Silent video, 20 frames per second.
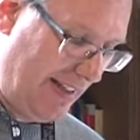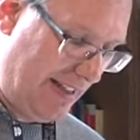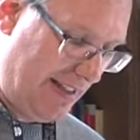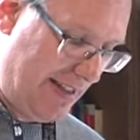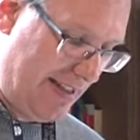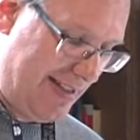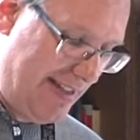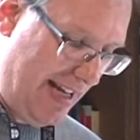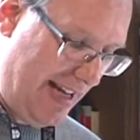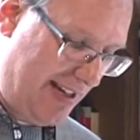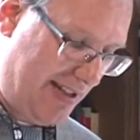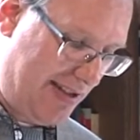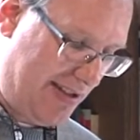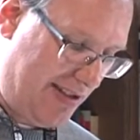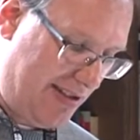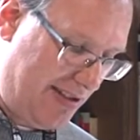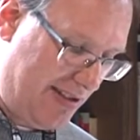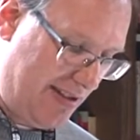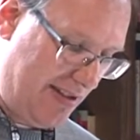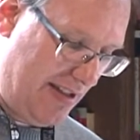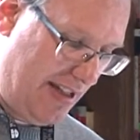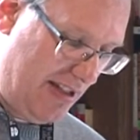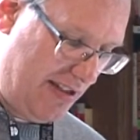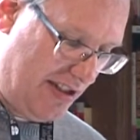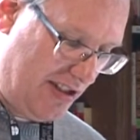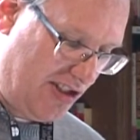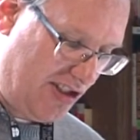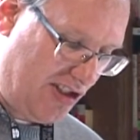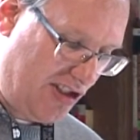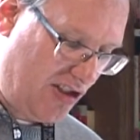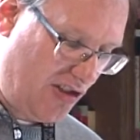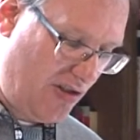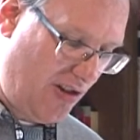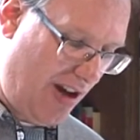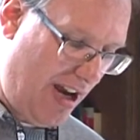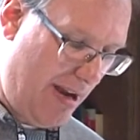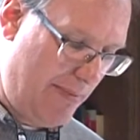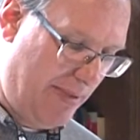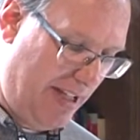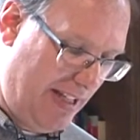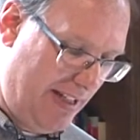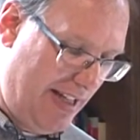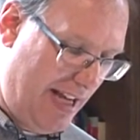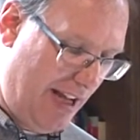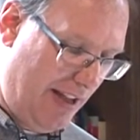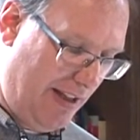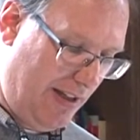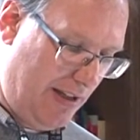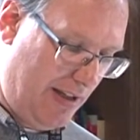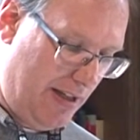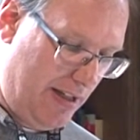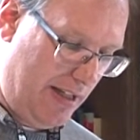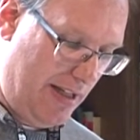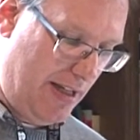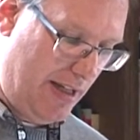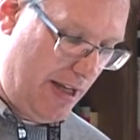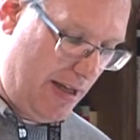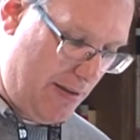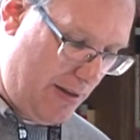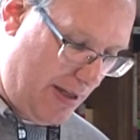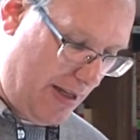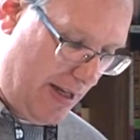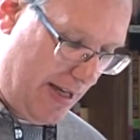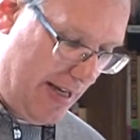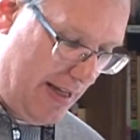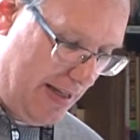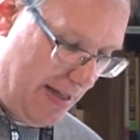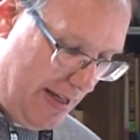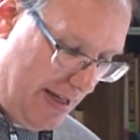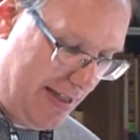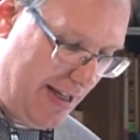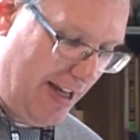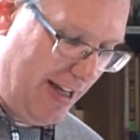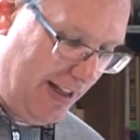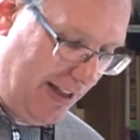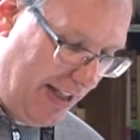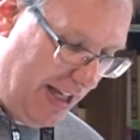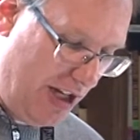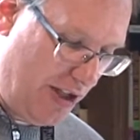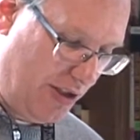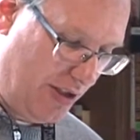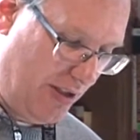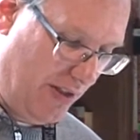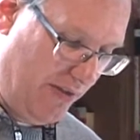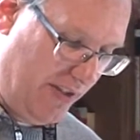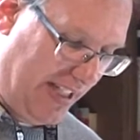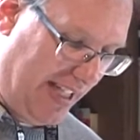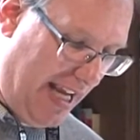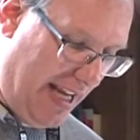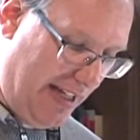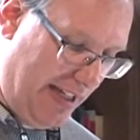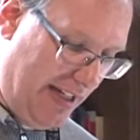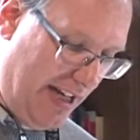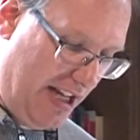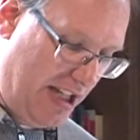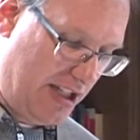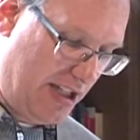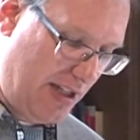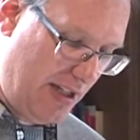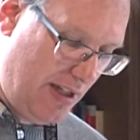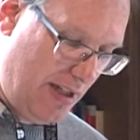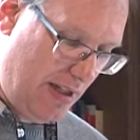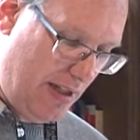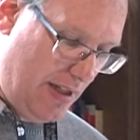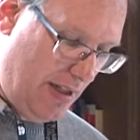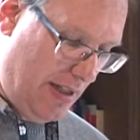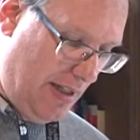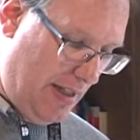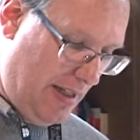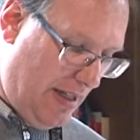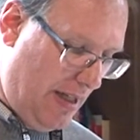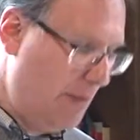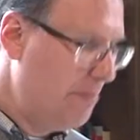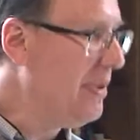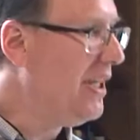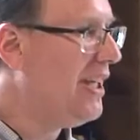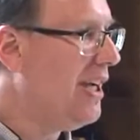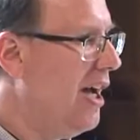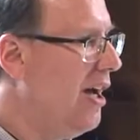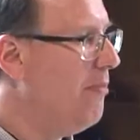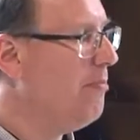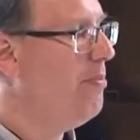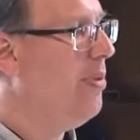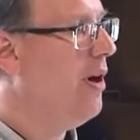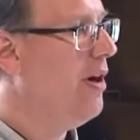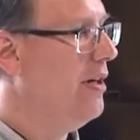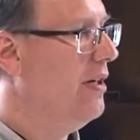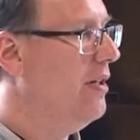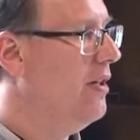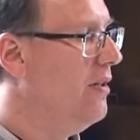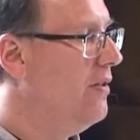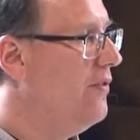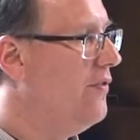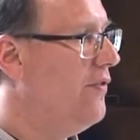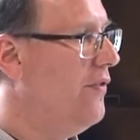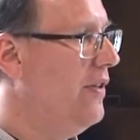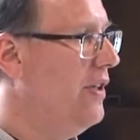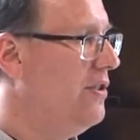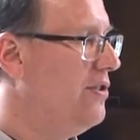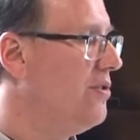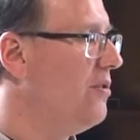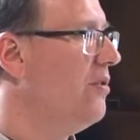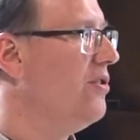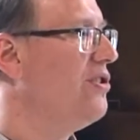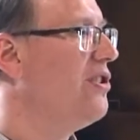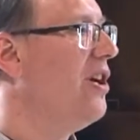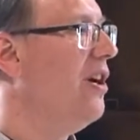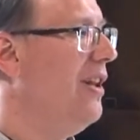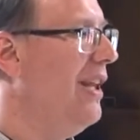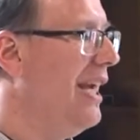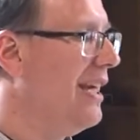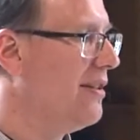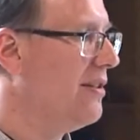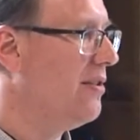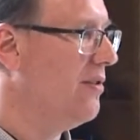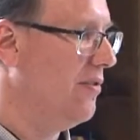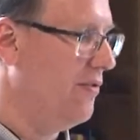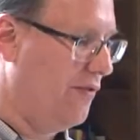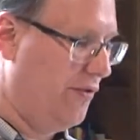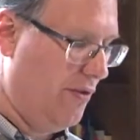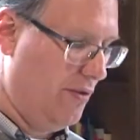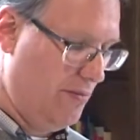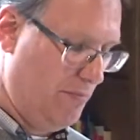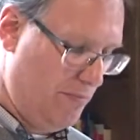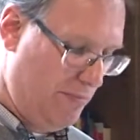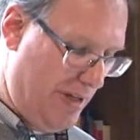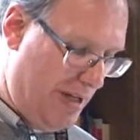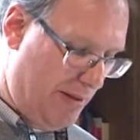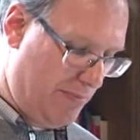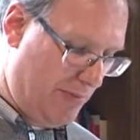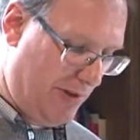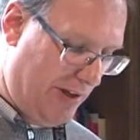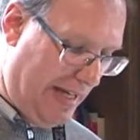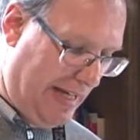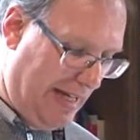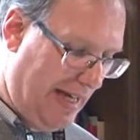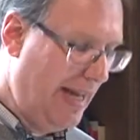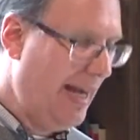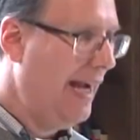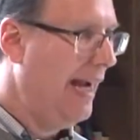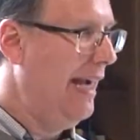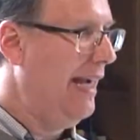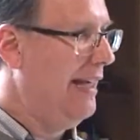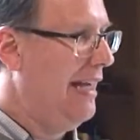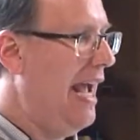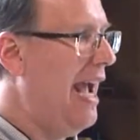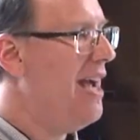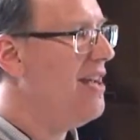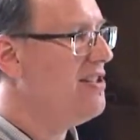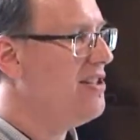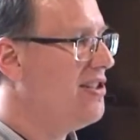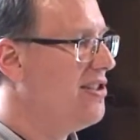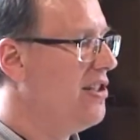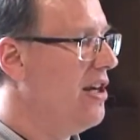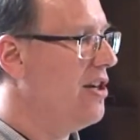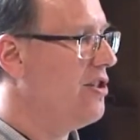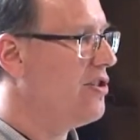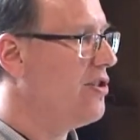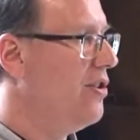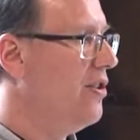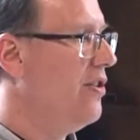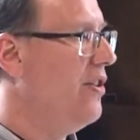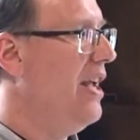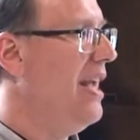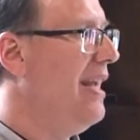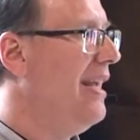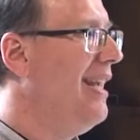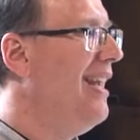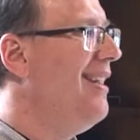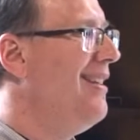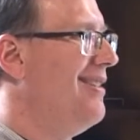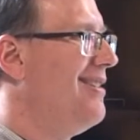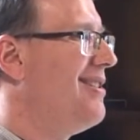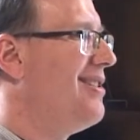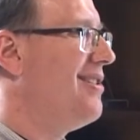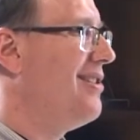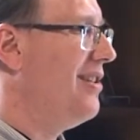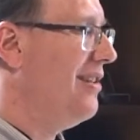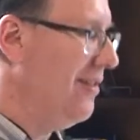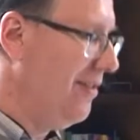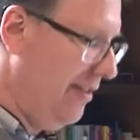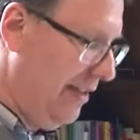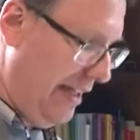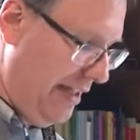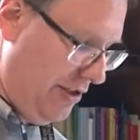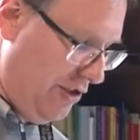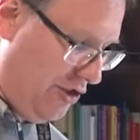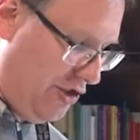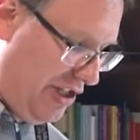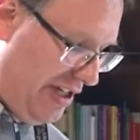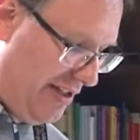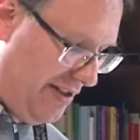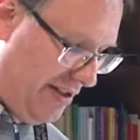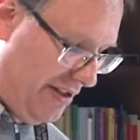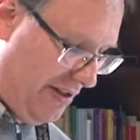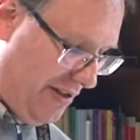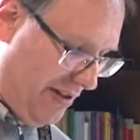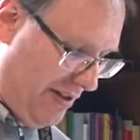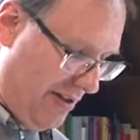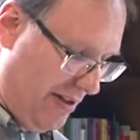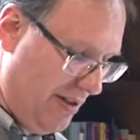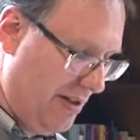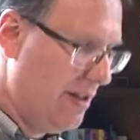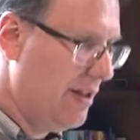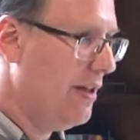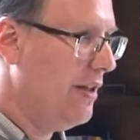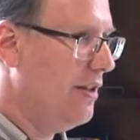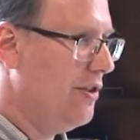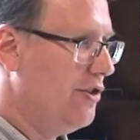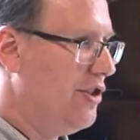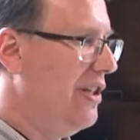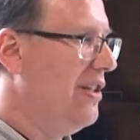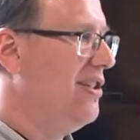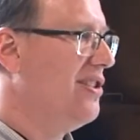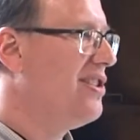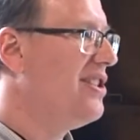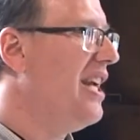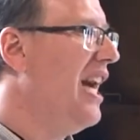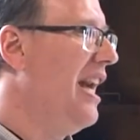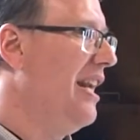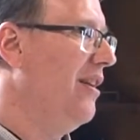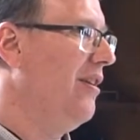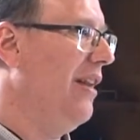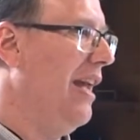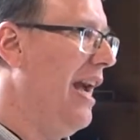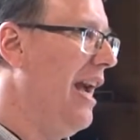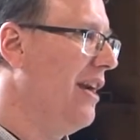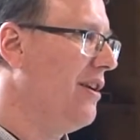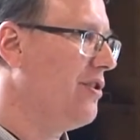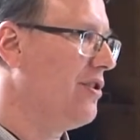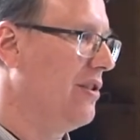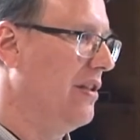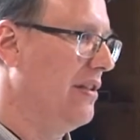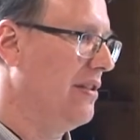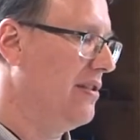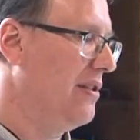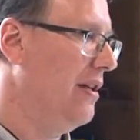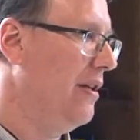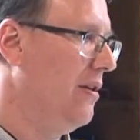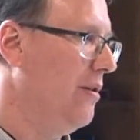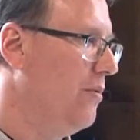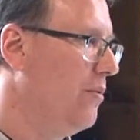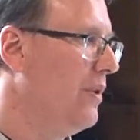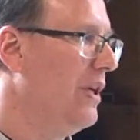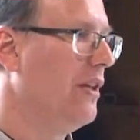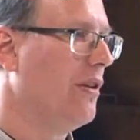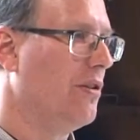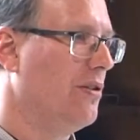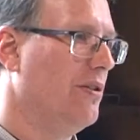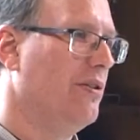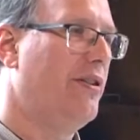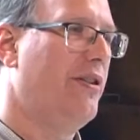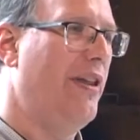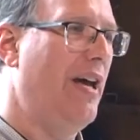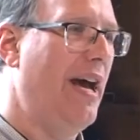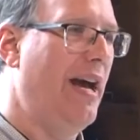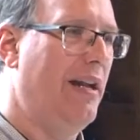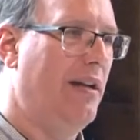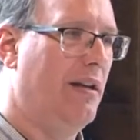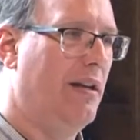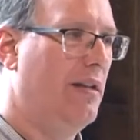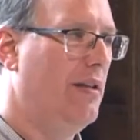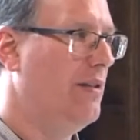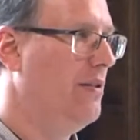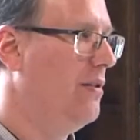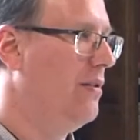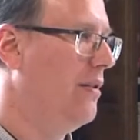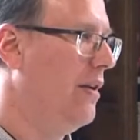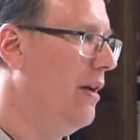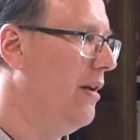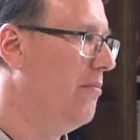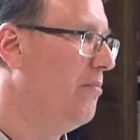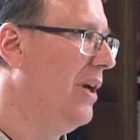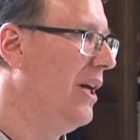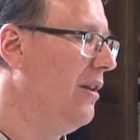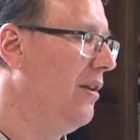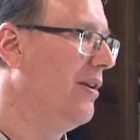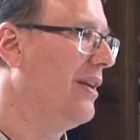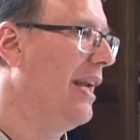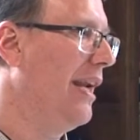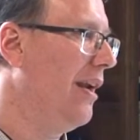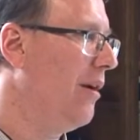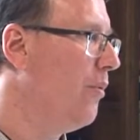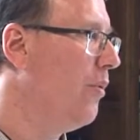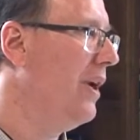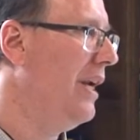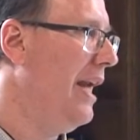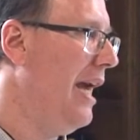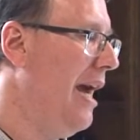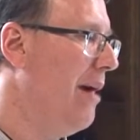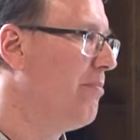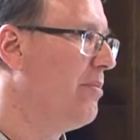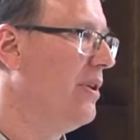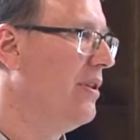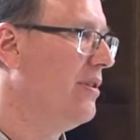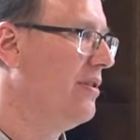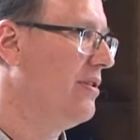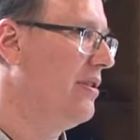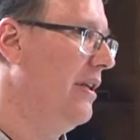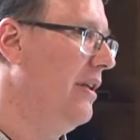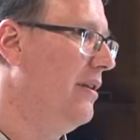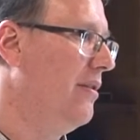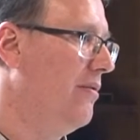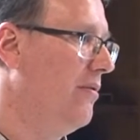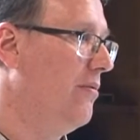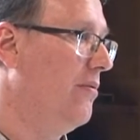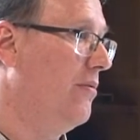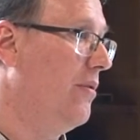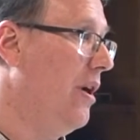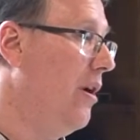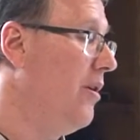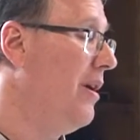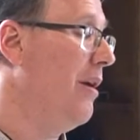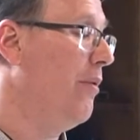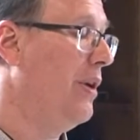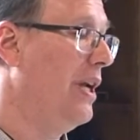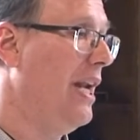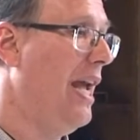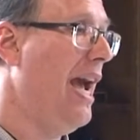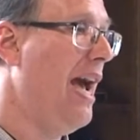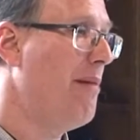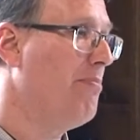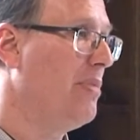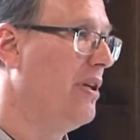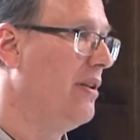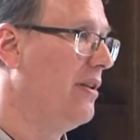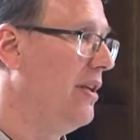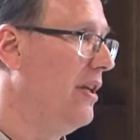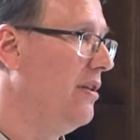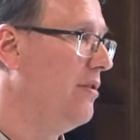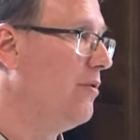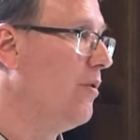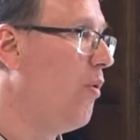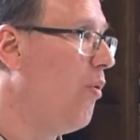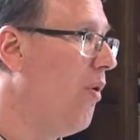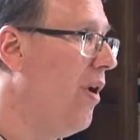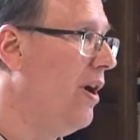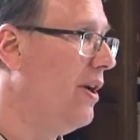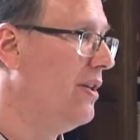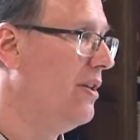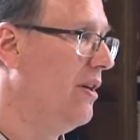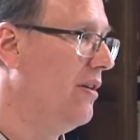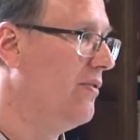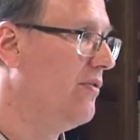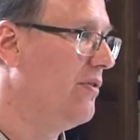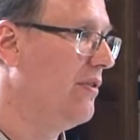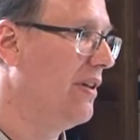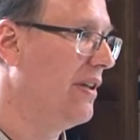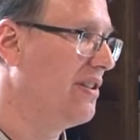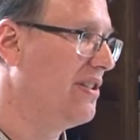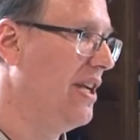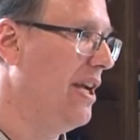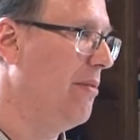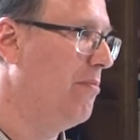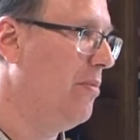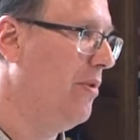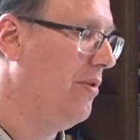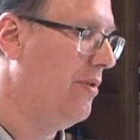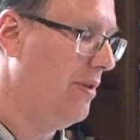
the texts that describe the uh, uh, uh, annihilation of the Canaanites become part of Israel's collective memory, and as such, they can still engender genocidal actions. Uh, we learned that in, uh, by looking at what happens in, or what happened in Rwanda, for example.